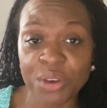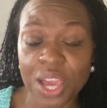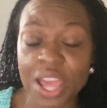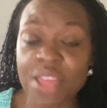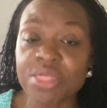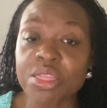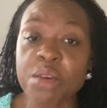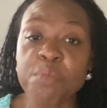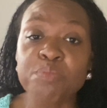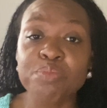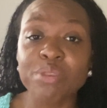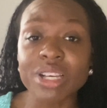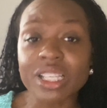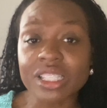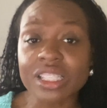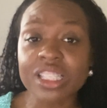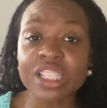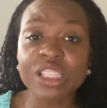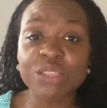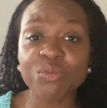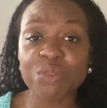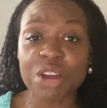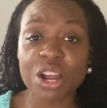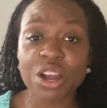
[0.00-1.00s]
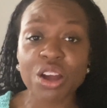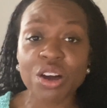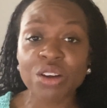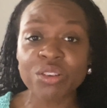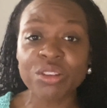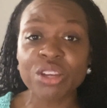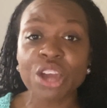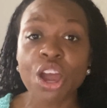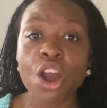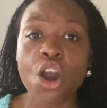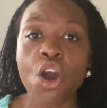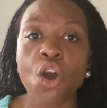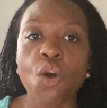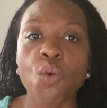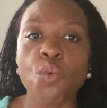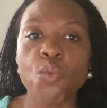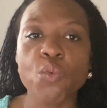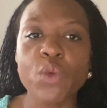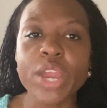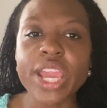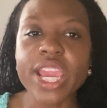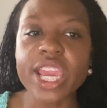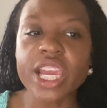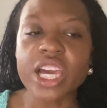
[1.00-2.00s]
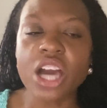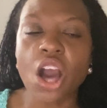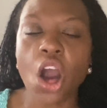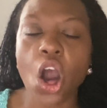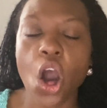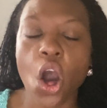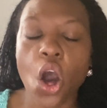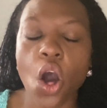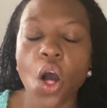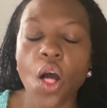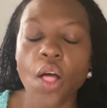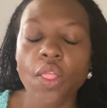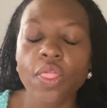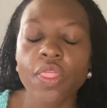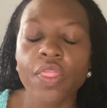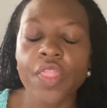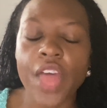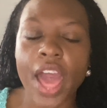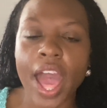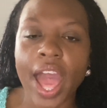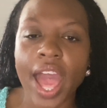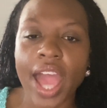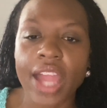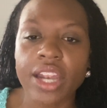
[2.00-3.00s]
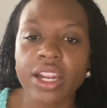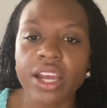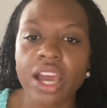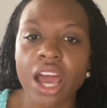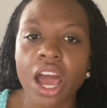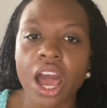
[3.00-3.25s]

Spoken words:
In the business world, we call that